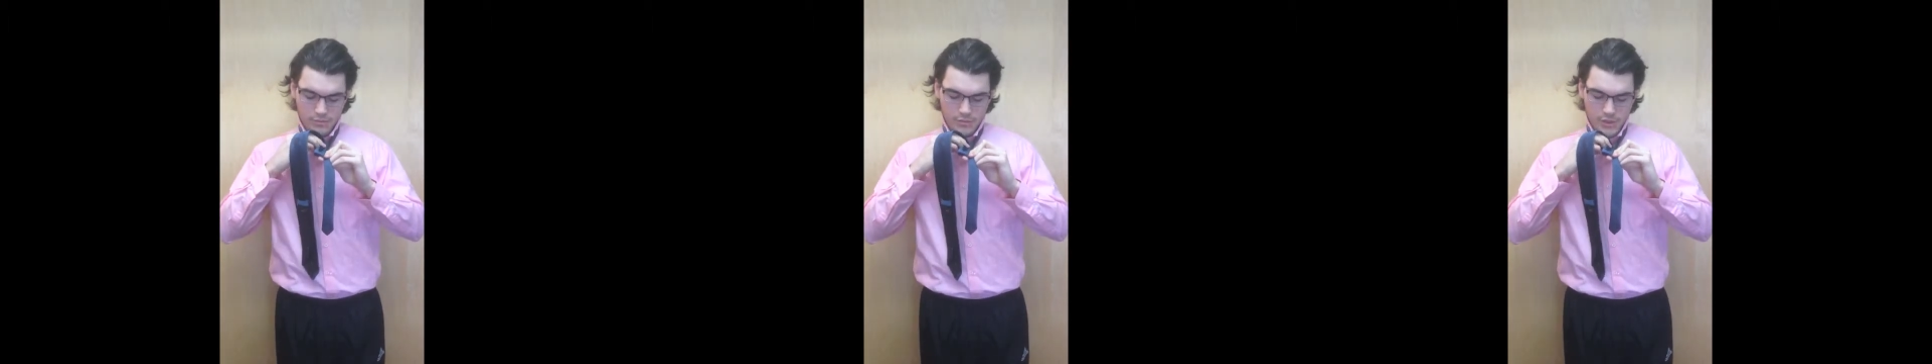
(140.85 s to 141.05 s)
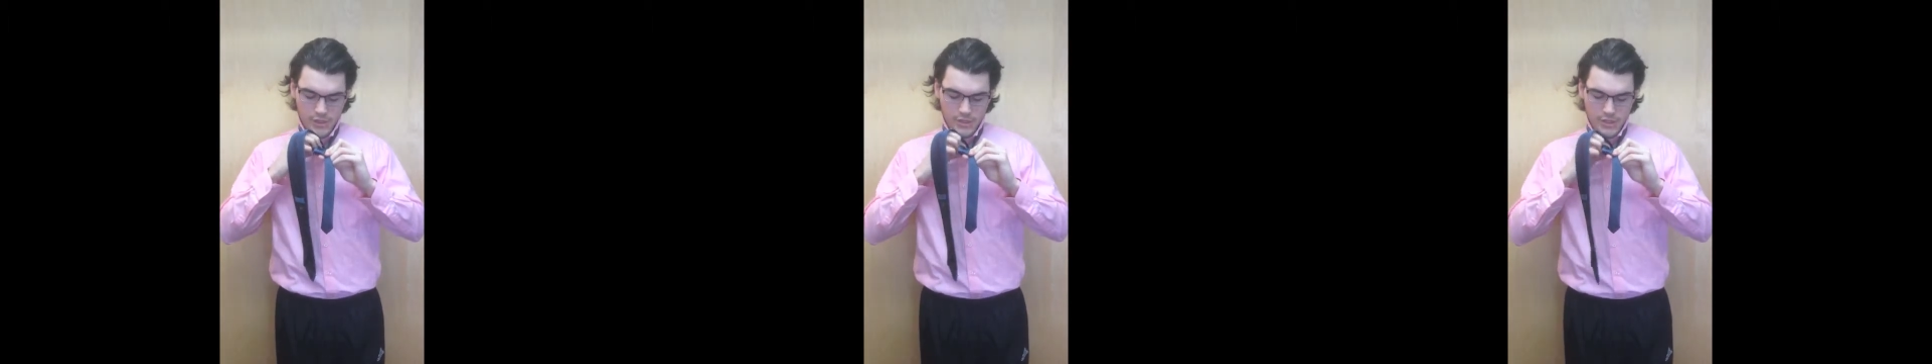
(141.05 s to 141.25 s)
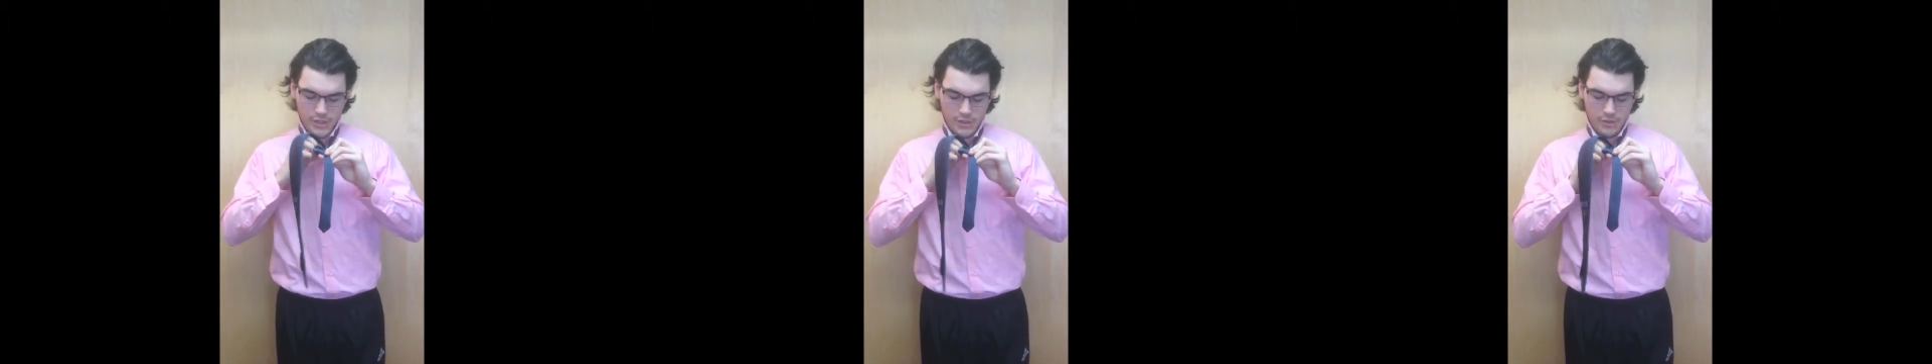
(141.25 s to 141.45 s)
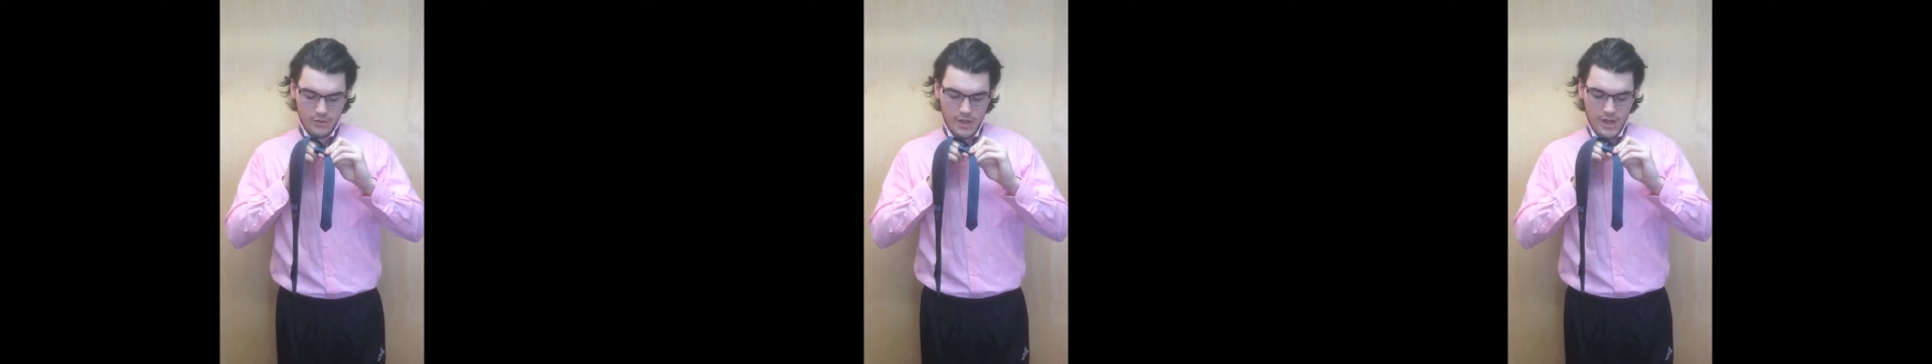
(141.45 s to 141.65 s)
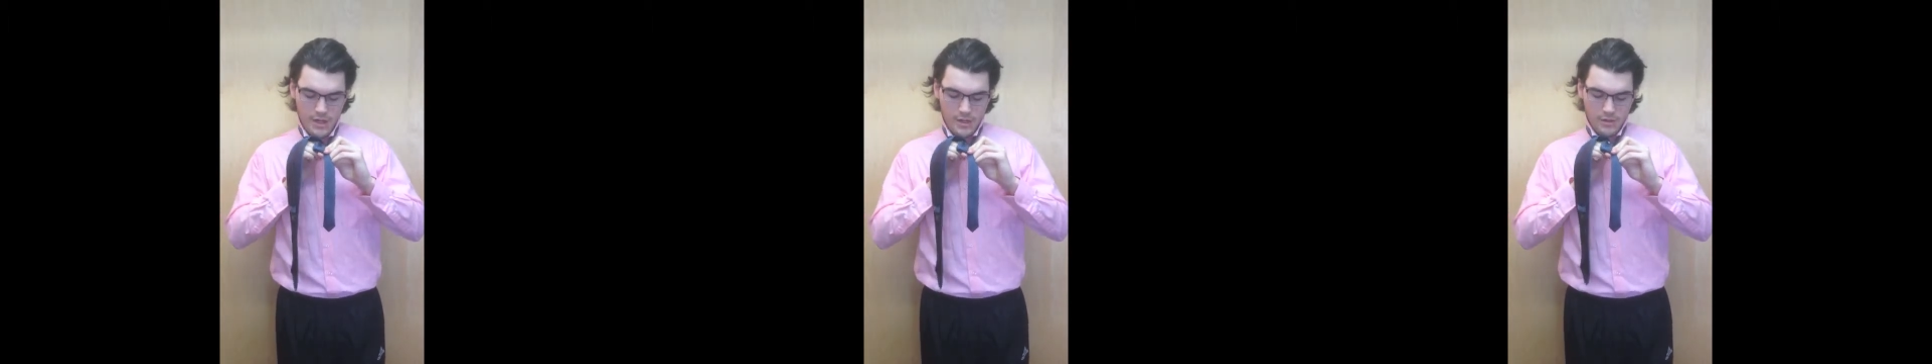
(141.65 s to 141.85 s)
bridge it
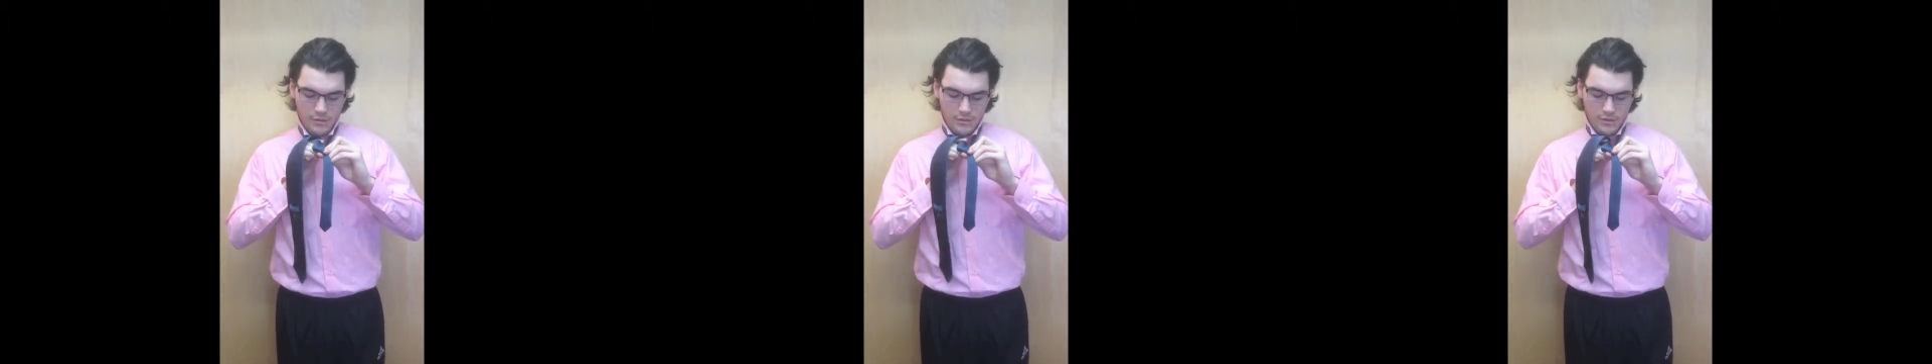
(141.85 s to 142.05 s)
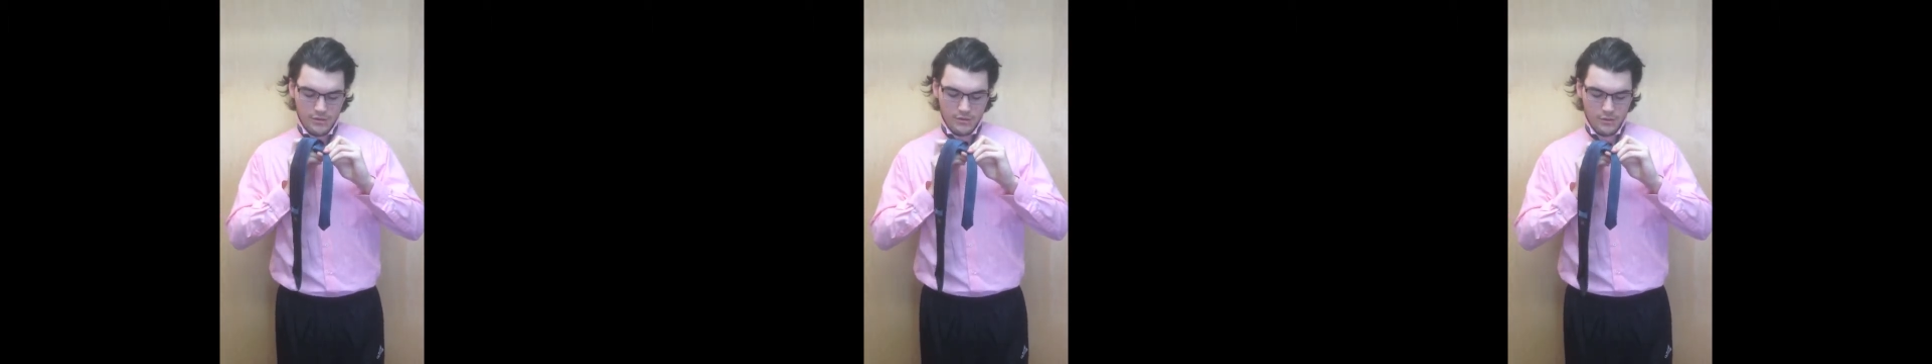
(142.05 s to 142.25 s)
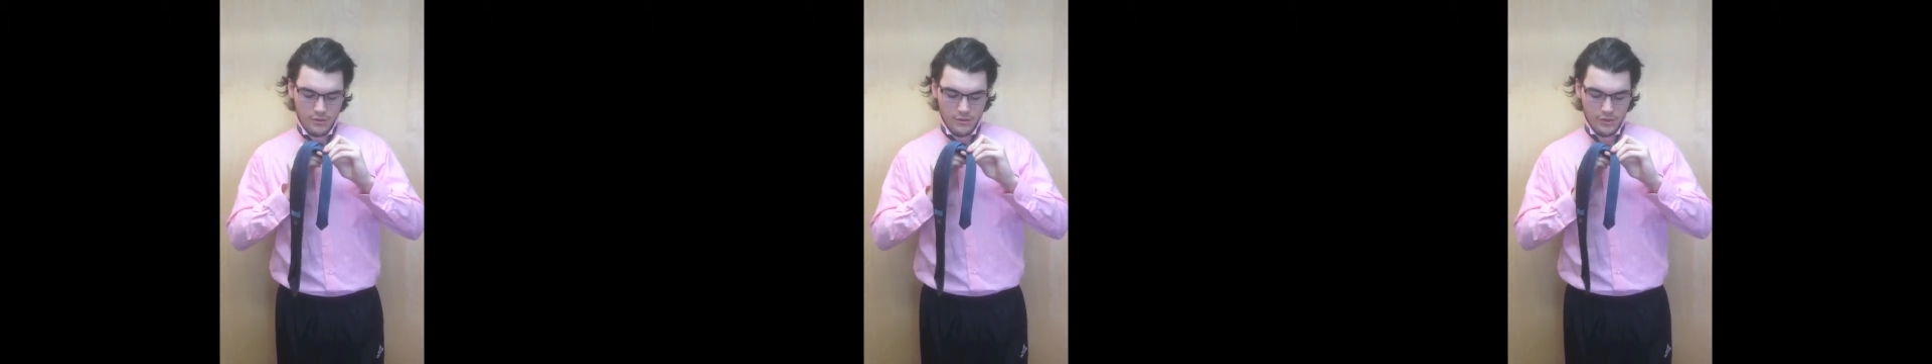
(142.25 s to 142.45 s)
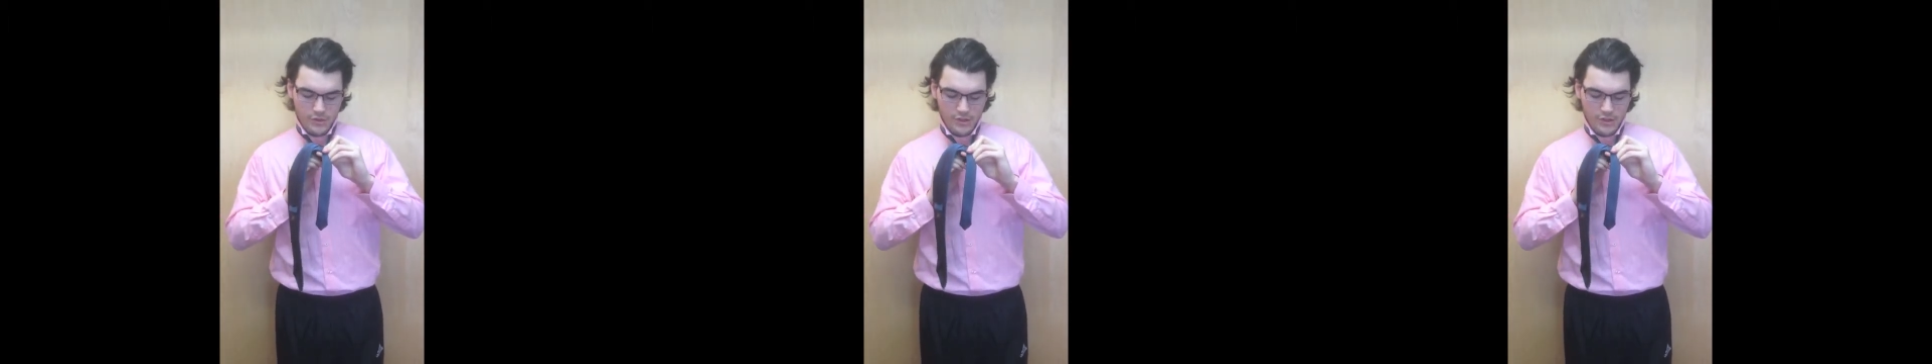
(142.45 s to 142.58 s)
around over